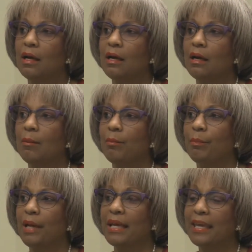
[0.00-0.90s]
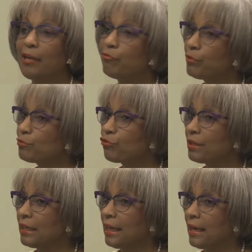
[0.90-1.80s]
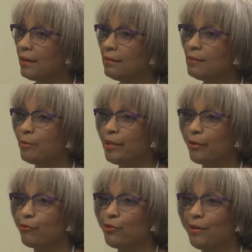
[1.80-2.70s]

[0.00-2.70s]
I came from Trinidad and Tobago,